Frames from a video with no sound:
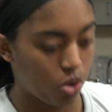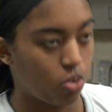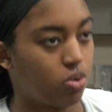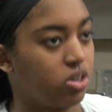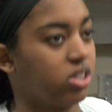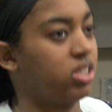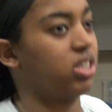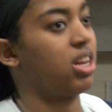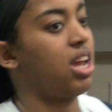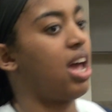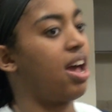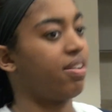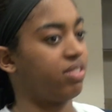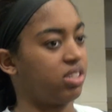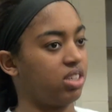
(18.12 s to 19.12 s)
we're just going to
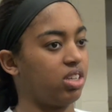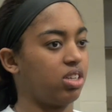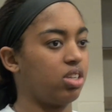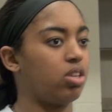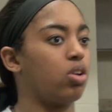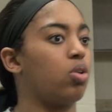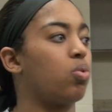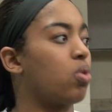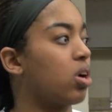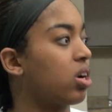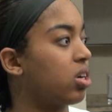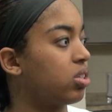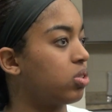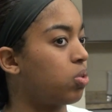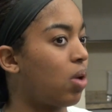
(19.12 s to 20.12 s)
have to, you know,
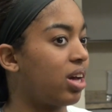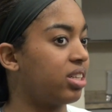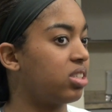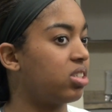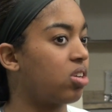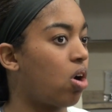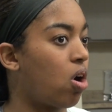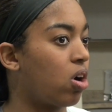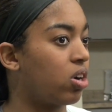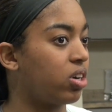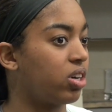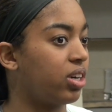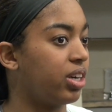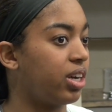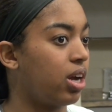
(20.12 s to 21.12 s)
work twice as
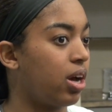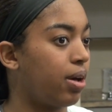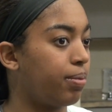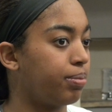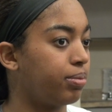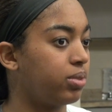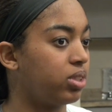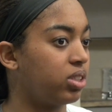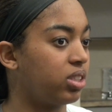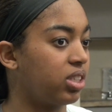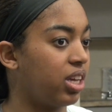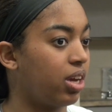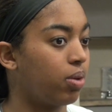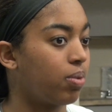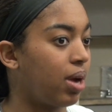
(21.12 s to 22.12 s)
harder and um, just
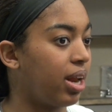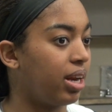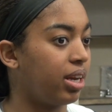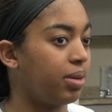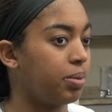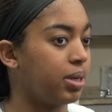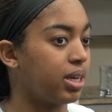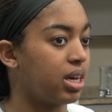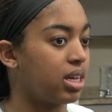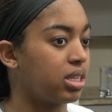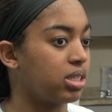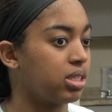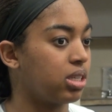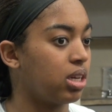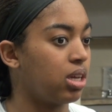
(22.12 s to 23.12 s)
get ready
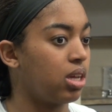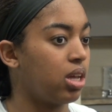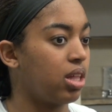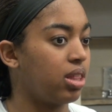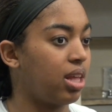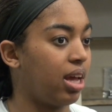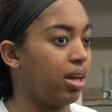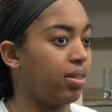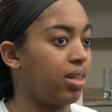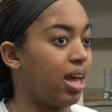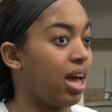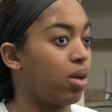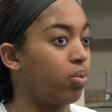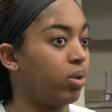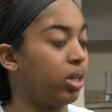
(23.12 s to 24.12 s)
because they, they
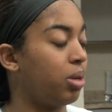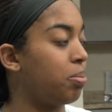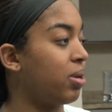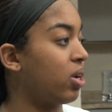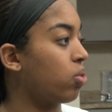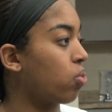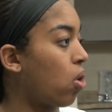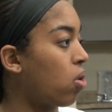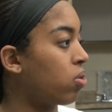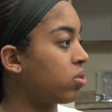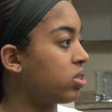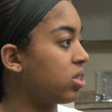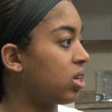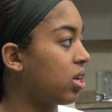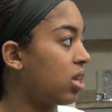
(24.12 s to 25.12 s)
had really big
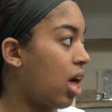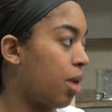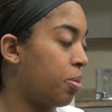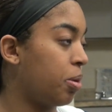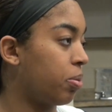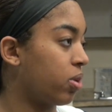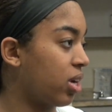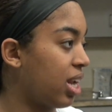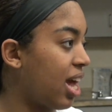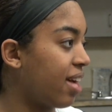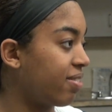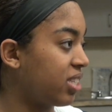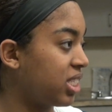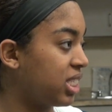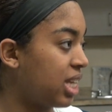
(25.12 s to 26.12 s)
roles and a lot of people are going to
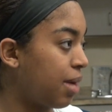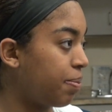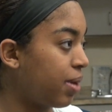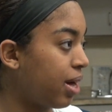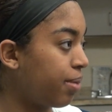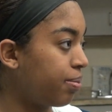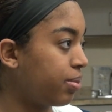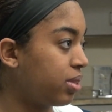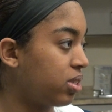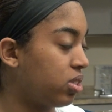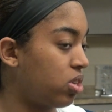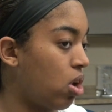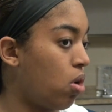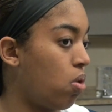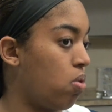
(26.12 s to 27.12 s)
have to step up.
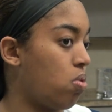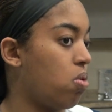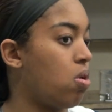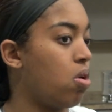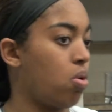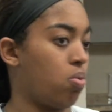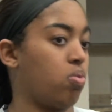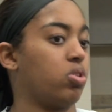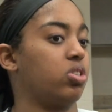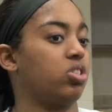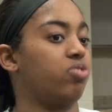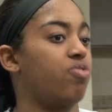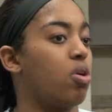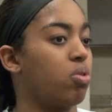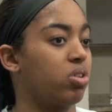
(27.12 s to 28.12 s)
So we're
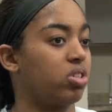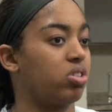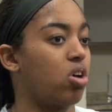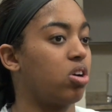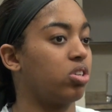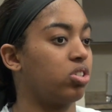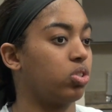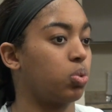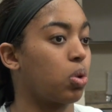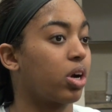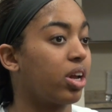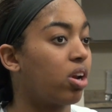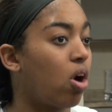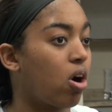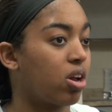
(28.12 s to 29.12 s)
just focused on just
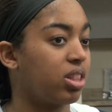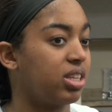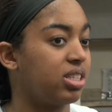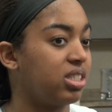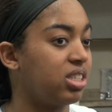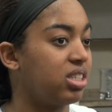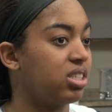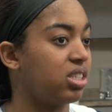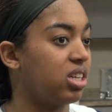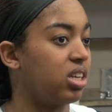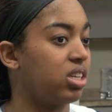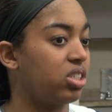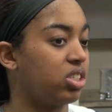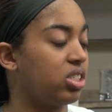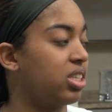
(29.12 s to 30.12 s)
working hard this season
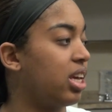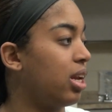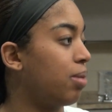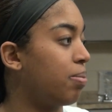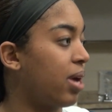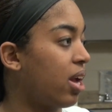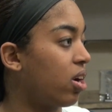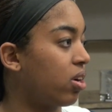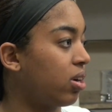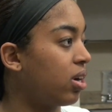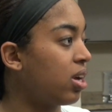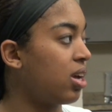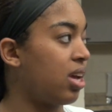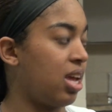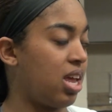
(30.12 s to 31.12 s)
and just getting better
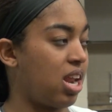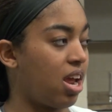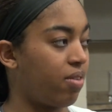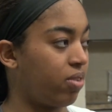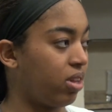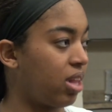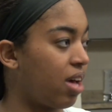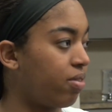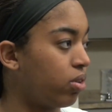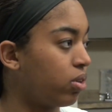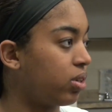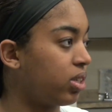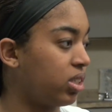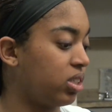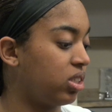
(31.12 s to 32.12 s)
in every level
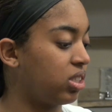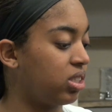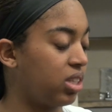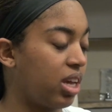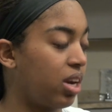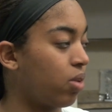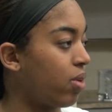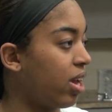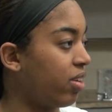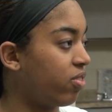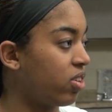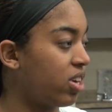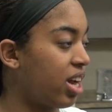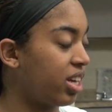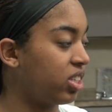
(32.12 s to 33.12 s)
and just getting ready
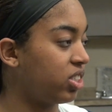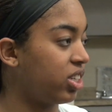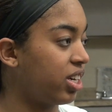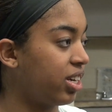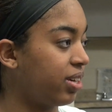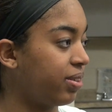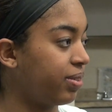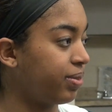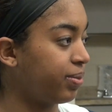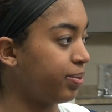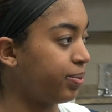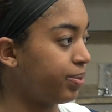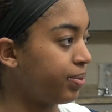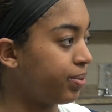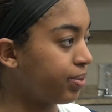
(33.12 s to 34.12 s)
for next year.
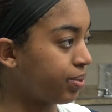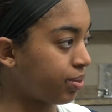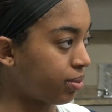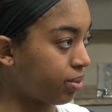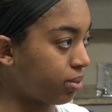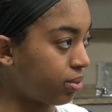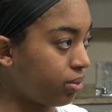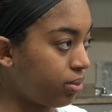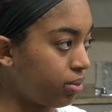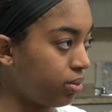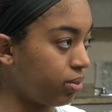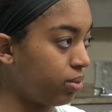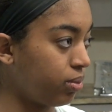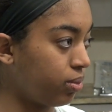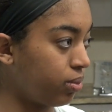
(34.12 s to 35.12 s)
Is there anything
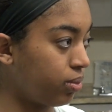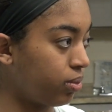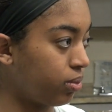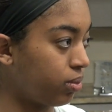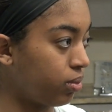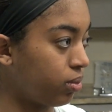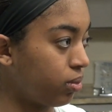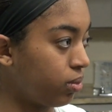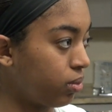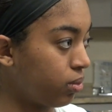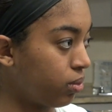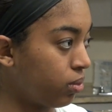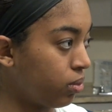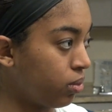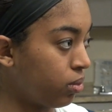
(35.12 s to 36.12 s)
specific you guys are
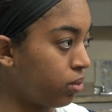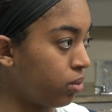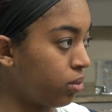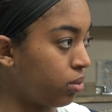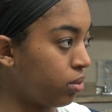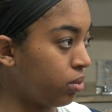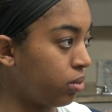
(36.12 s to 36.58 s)
looking at